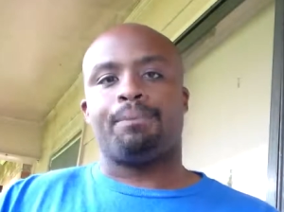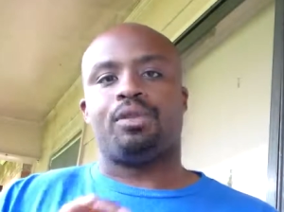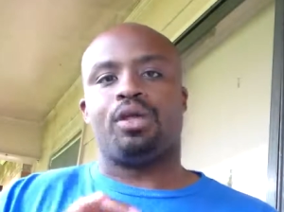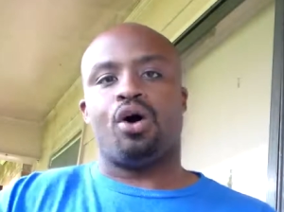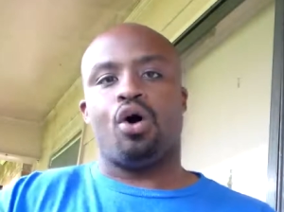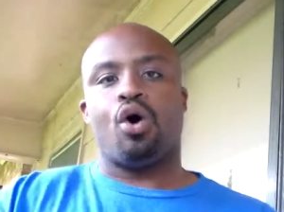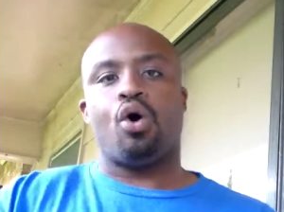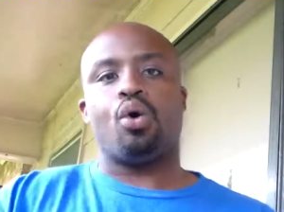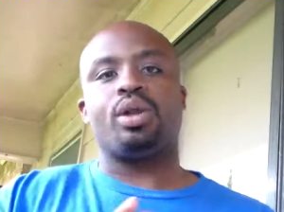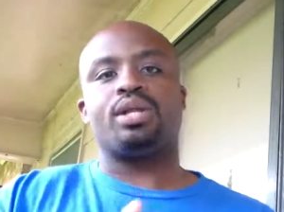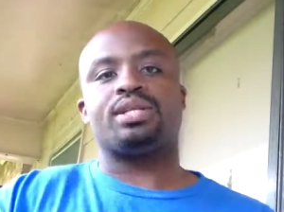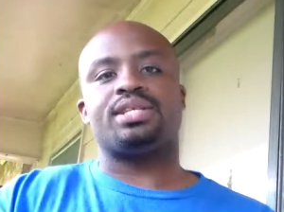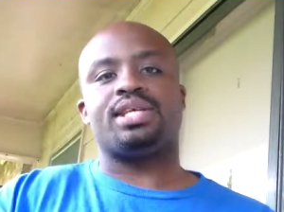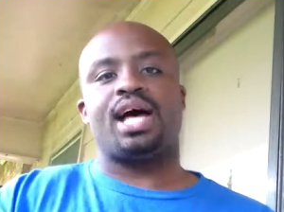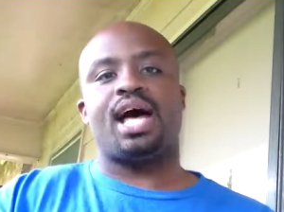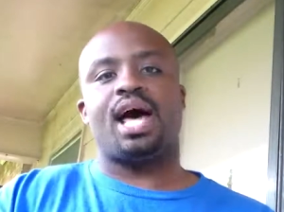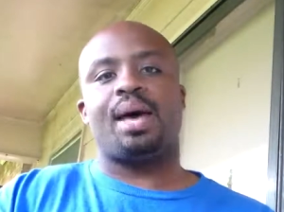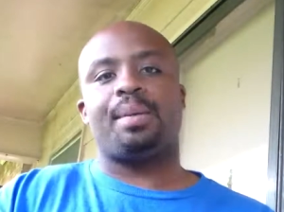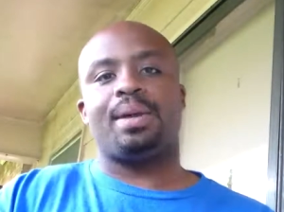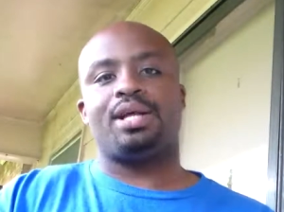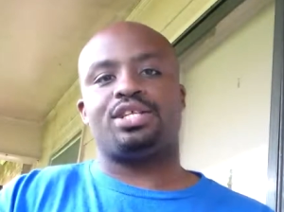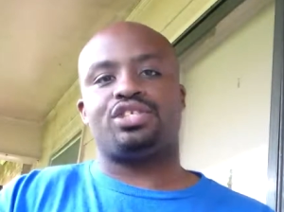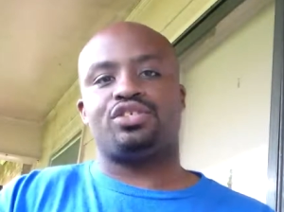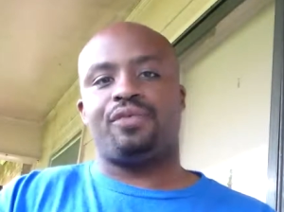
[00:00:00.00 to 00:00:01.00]
The only
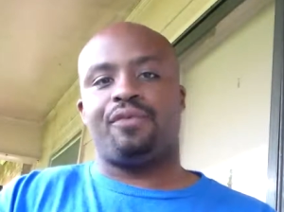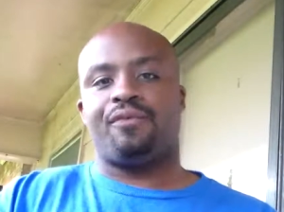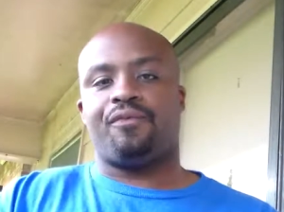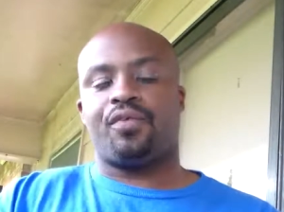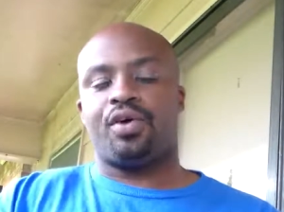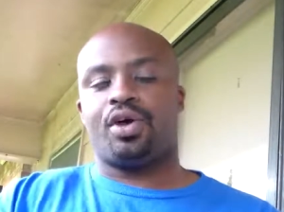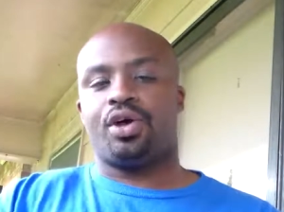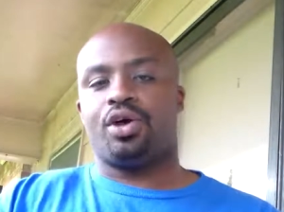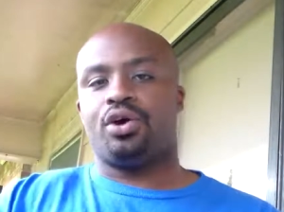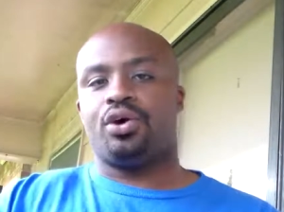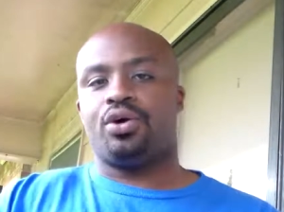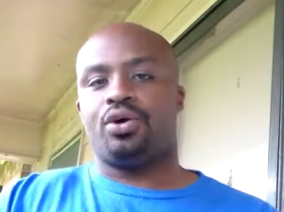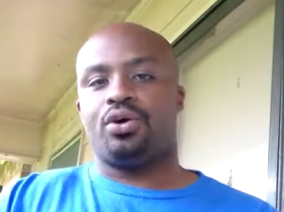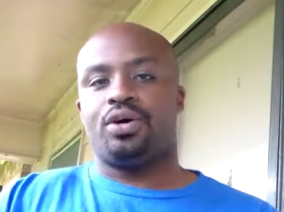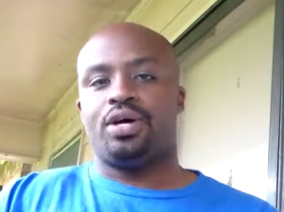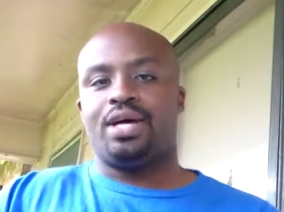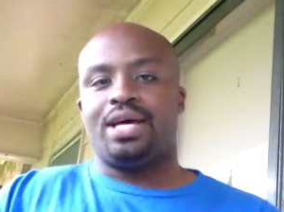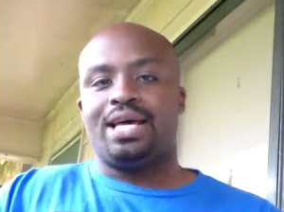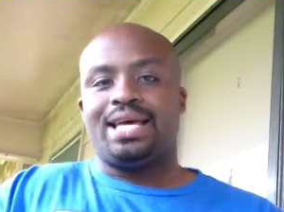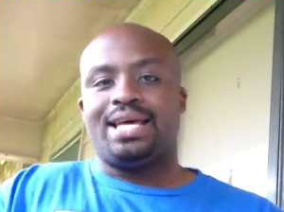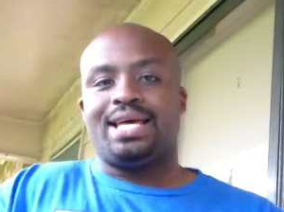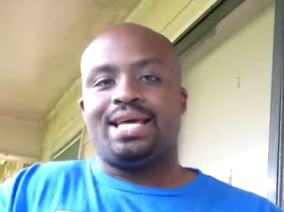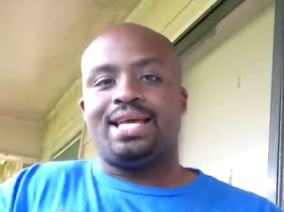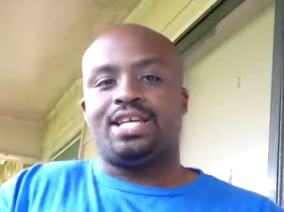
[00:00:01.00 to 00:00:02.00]
time that you fail
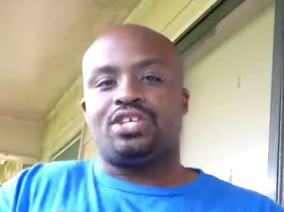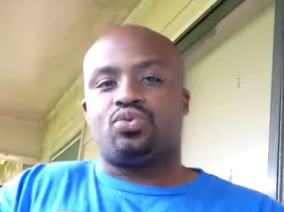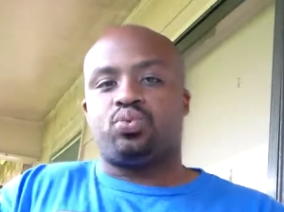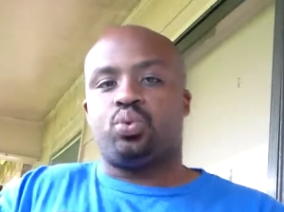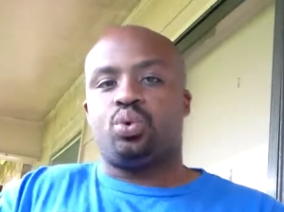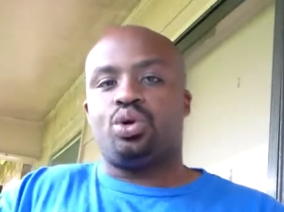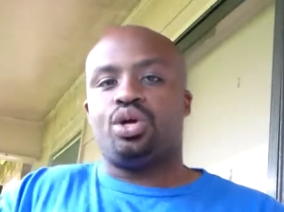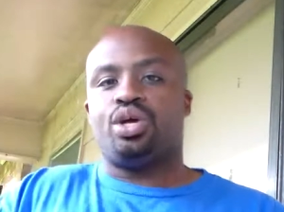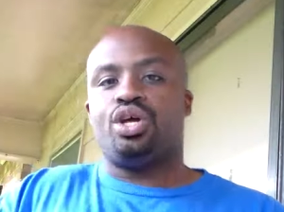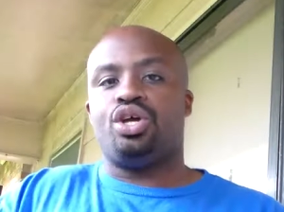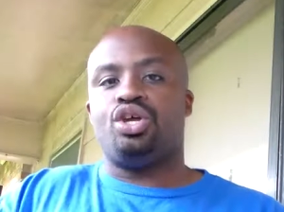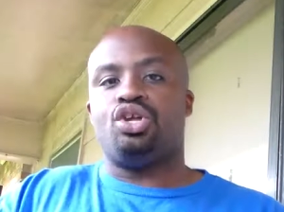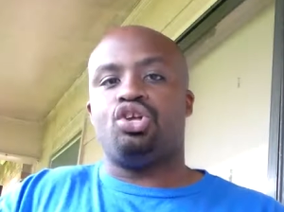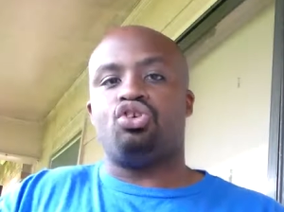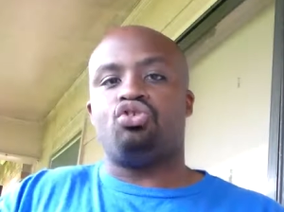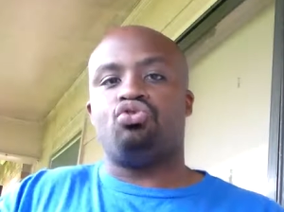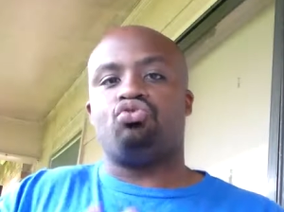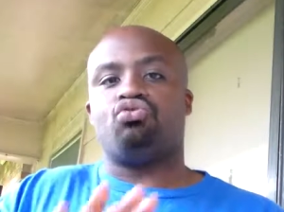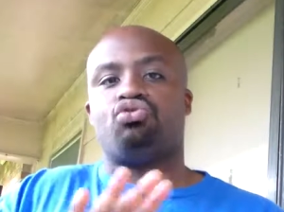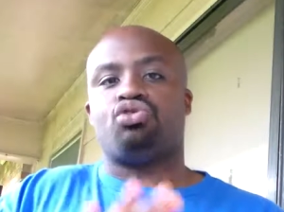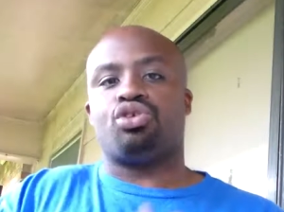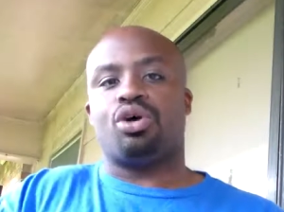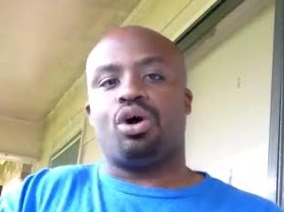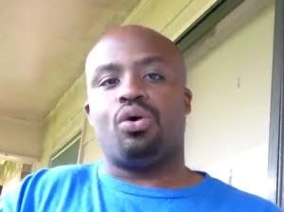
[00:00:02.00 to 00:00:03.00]
is when
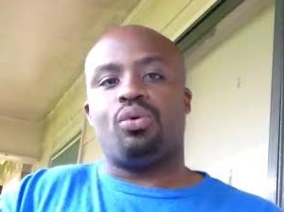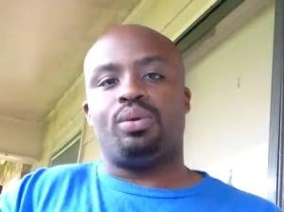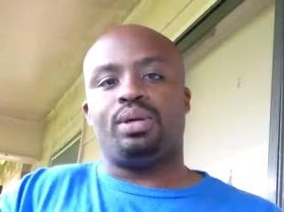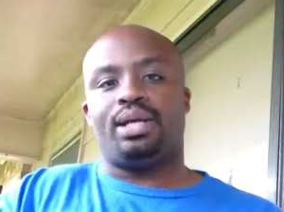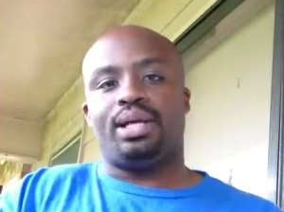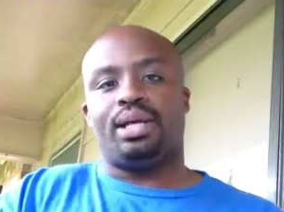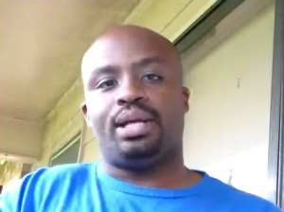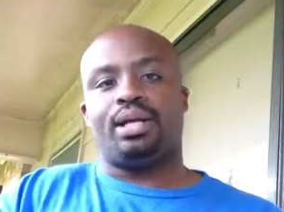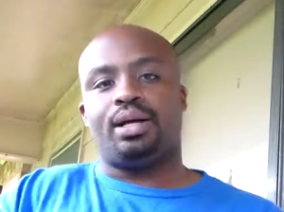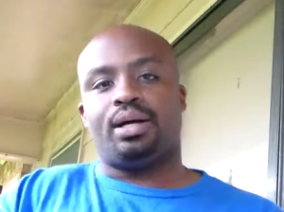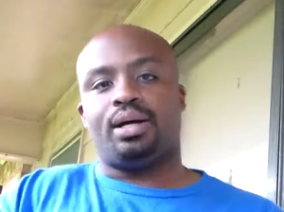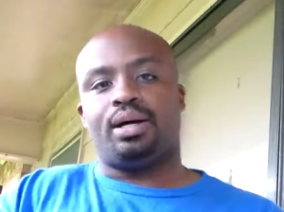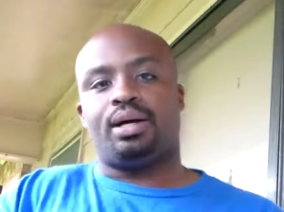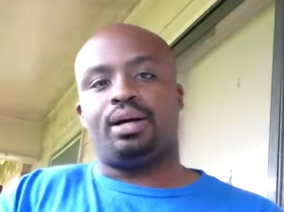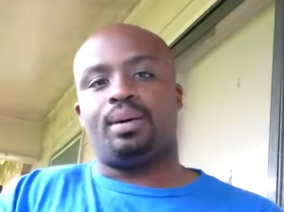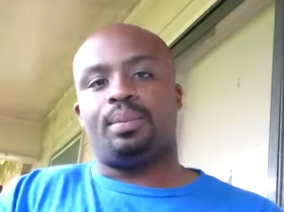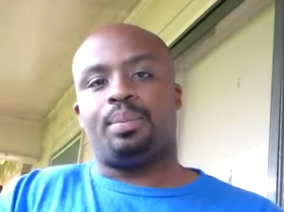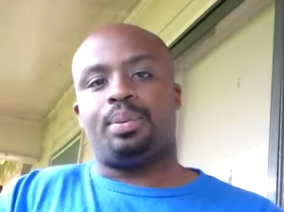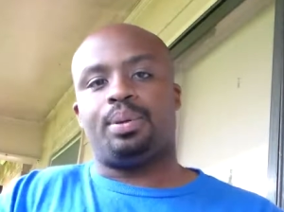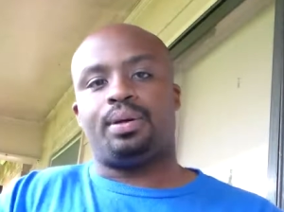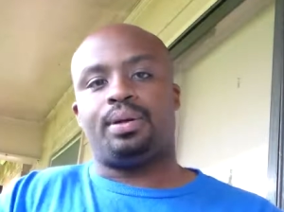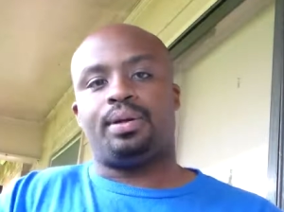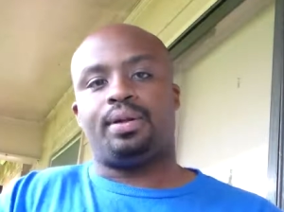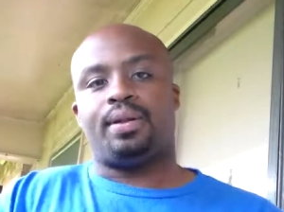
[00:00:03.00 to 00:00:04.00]
you don't get
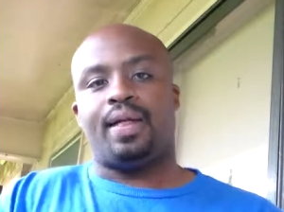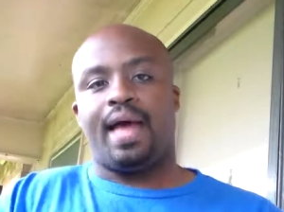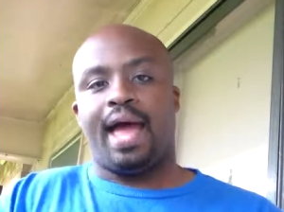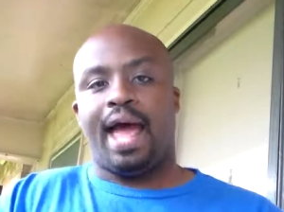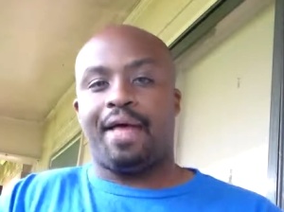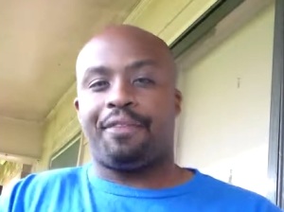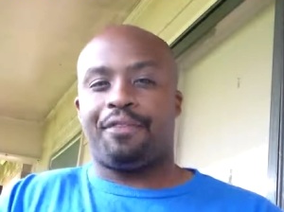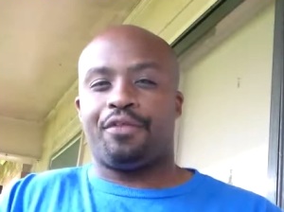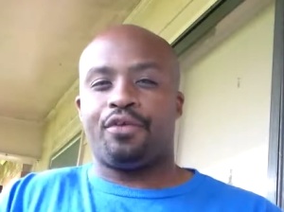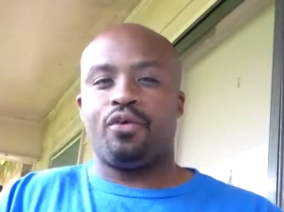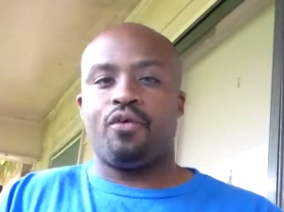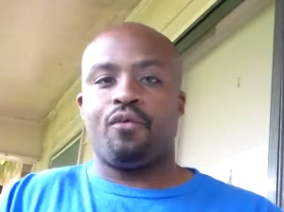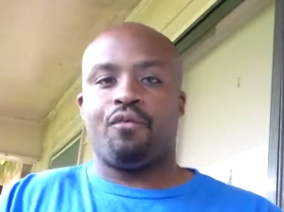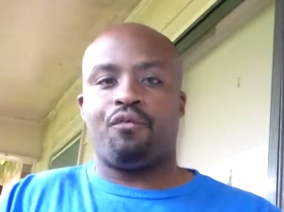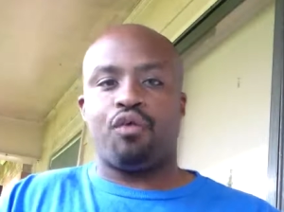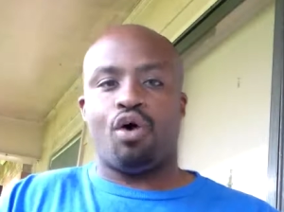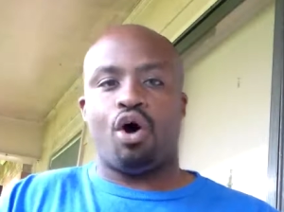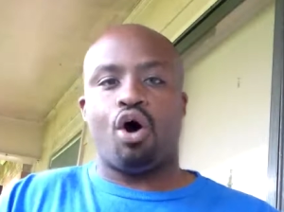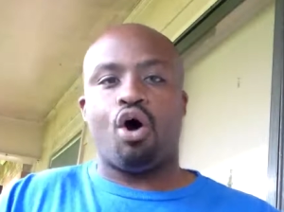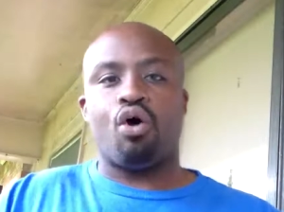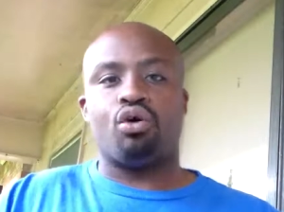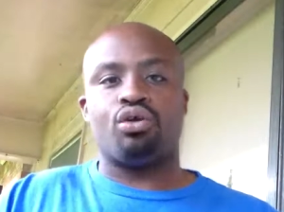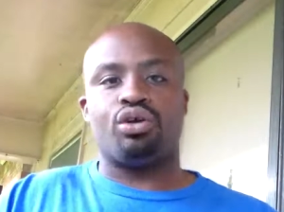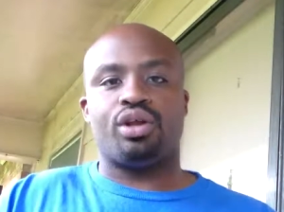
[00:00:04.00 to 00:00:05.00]
up after you
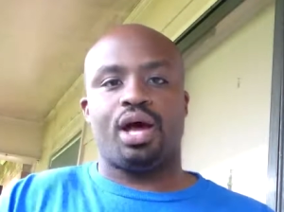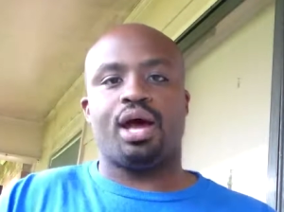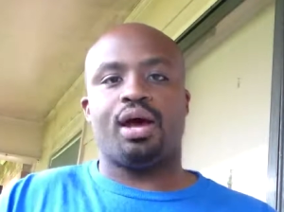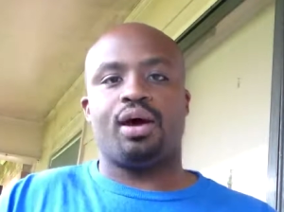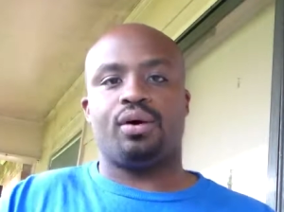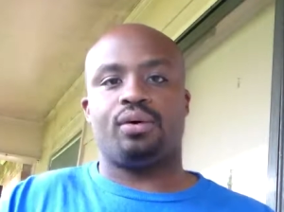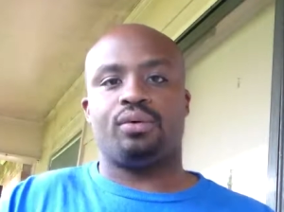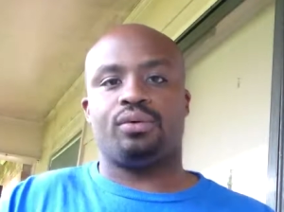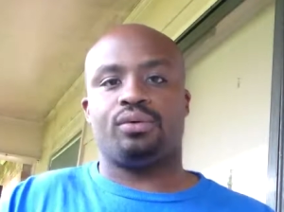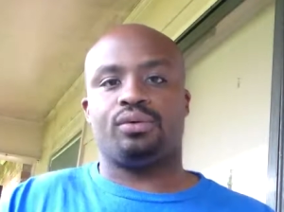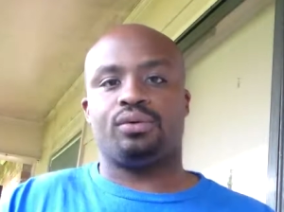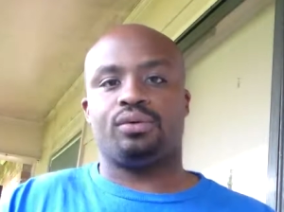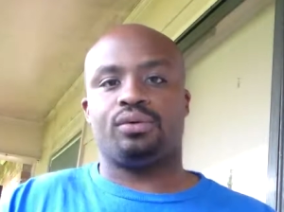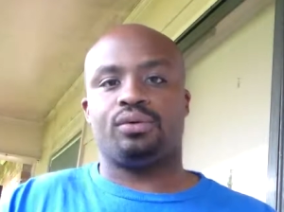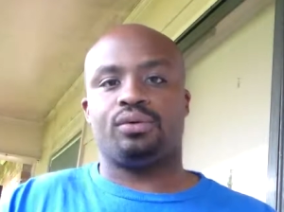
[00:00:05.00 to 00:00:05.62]
fall down.